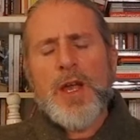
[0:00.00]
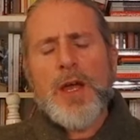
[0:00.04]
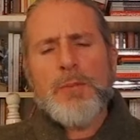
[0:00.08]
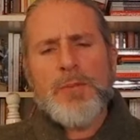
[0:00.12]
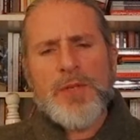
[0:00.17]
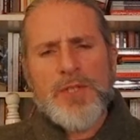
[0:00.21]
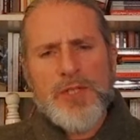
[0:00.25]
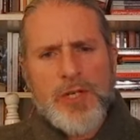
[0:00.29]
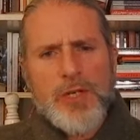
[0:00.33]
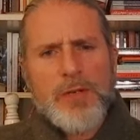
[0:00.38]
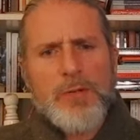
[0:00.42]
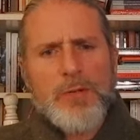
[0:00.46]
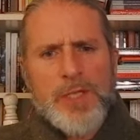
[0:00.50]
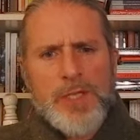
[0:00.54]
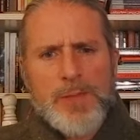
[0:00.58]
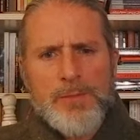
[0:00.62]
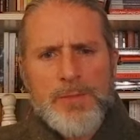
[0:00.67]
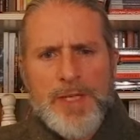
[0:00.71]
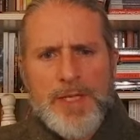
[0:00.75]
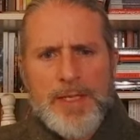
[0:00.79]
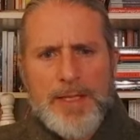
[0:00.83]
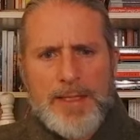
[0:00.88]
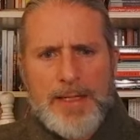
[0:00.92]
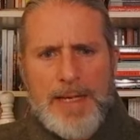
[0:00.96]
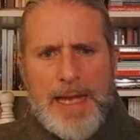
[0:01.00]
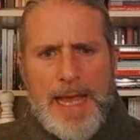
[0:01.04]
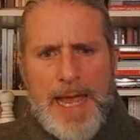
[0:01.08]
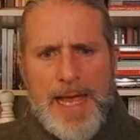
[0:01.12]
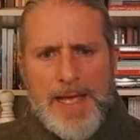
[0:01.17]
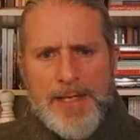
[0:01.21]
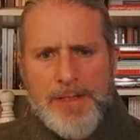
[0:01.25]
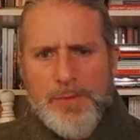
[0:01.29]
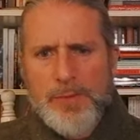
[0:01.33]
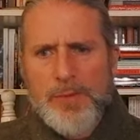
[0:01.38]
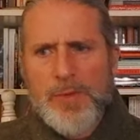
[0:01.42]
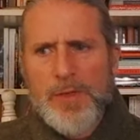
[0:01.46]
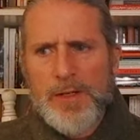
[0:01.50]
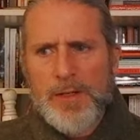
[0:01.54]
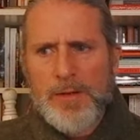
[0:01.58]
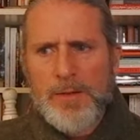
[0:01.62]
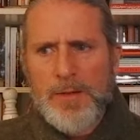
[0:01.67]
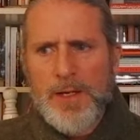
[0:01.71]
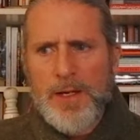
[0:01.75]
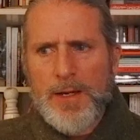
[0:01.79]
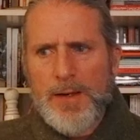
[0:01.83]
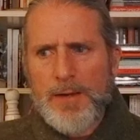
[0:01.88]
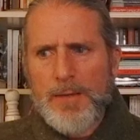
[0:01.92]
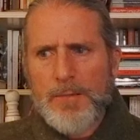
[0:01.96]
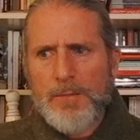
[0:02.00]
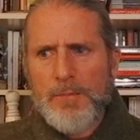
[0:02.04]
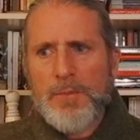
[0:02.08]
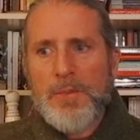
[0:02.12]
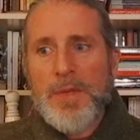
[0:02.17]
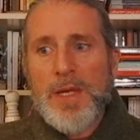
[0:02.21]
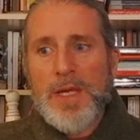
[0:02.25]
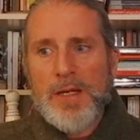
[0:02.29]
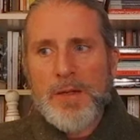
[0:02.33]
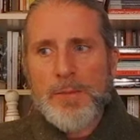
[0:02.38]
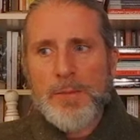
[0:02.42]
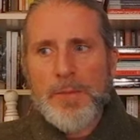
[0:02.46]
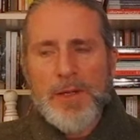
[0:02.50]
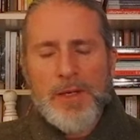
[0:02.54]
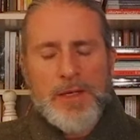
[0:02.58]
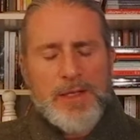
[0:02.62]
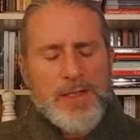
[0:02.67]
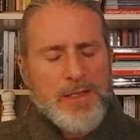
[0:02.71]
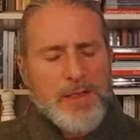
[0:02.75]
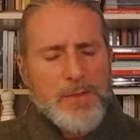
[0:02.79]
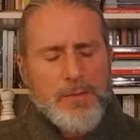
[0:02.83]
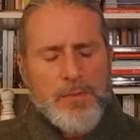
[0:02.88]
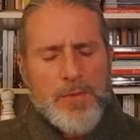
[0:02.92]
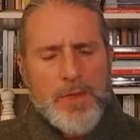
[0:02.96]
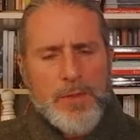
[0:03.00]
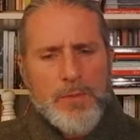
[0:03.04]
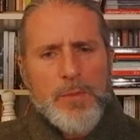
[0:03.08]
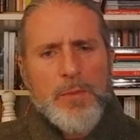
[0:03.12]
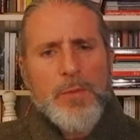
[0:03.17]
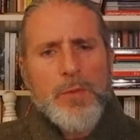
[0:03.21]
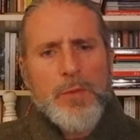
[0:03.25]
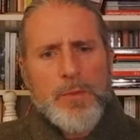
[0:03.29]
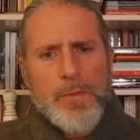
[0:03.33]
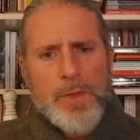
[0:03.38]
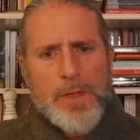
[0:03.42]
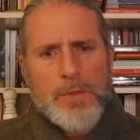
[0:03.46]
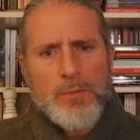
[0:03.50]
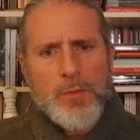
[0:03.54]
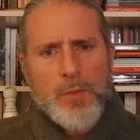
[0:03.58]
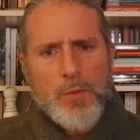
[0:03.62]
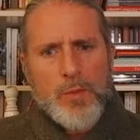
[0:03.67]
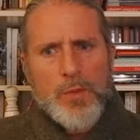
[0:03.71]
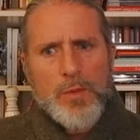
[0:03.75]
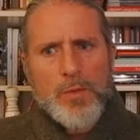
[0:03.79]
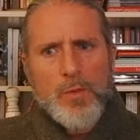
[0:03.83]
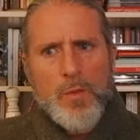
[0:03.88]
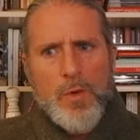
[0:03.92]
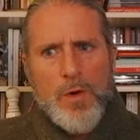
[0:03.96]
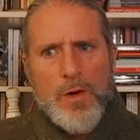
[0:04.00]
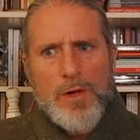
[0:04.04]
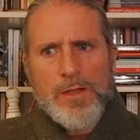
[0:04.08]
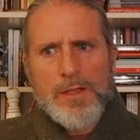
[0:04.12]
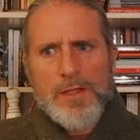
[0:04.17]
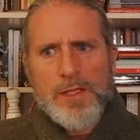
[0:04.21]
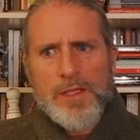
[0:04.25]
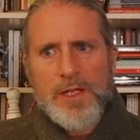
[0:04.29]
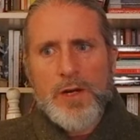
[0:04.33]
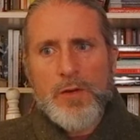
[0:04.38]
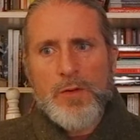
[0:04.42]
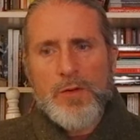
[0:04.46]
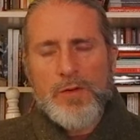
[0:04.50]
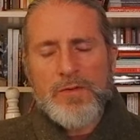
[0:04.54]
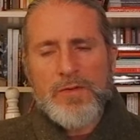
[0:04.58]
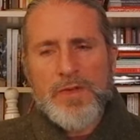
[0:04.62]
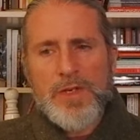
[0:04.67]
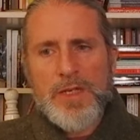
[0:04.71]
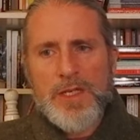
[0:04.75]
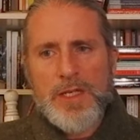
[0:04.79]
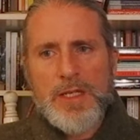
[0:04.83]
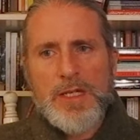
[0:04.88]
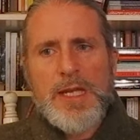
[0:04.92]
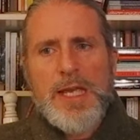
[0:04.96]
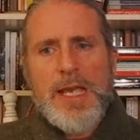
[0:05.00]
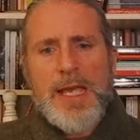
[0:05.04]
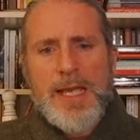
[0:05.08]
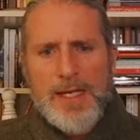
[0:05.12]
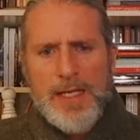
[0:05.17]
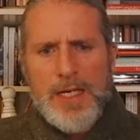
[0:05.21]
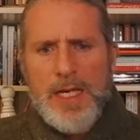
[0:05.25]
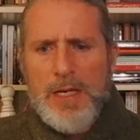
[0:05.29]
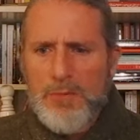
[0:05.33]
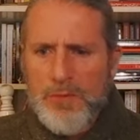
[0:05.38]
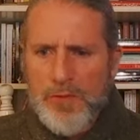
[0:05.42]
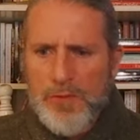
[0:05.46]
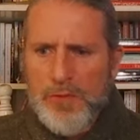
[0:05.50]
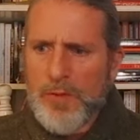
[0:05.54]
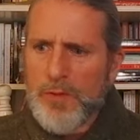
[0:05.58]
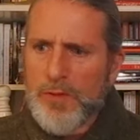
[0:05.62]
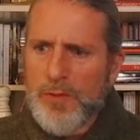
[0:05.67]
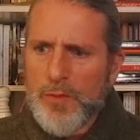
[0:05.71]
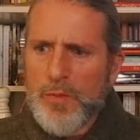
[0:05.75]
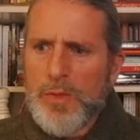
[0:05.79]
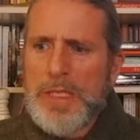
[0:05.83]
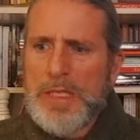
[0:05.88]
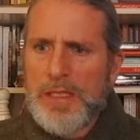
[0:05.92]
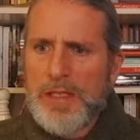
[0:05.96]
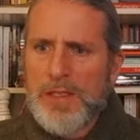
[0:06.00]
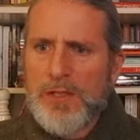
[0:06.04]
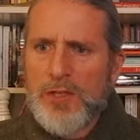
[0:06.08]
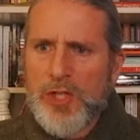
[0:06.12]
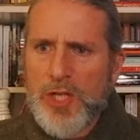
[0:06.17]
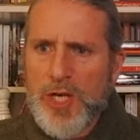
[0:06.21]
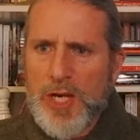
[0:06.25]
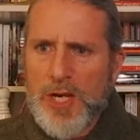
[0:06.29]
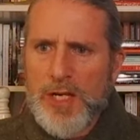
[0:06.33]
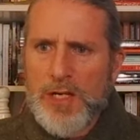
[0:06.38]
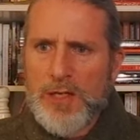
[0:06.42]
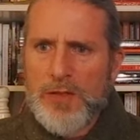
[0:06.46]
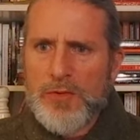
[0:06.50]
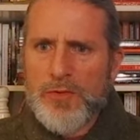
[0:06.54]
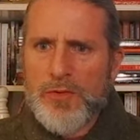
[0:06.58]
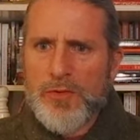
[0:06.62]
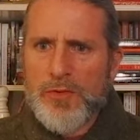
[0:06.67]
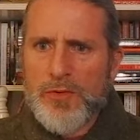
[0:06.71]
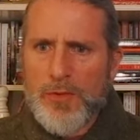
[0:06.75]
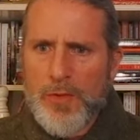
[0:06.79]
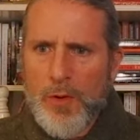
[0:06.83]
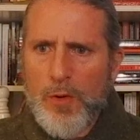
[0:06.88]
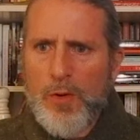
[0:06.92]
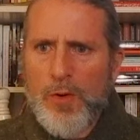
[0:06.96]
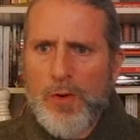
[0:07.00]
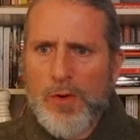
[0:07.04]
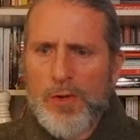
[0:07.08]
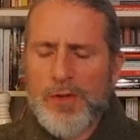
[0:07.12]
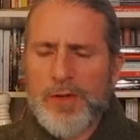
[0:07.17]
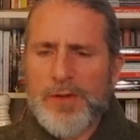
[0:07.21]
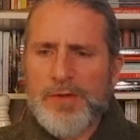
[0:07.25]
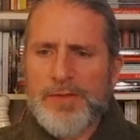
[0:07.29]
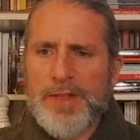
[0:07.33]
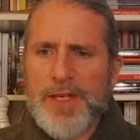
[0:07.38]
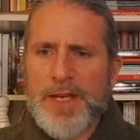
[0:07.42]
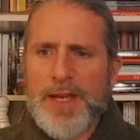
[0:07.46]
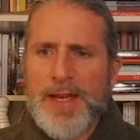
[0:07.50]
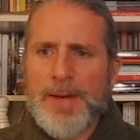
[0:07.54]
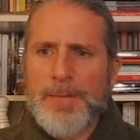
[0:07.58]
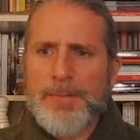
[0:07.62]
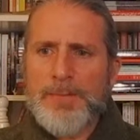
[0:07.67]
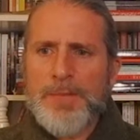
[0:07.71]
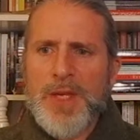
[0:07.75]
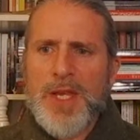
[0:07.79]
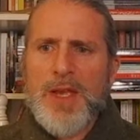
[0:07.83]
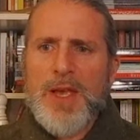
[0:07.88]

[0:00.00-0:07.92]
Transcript: But generally speaking, hasn't really uh, been a place that, that people would want to go and visit. And Game of Thrones really changed all of that.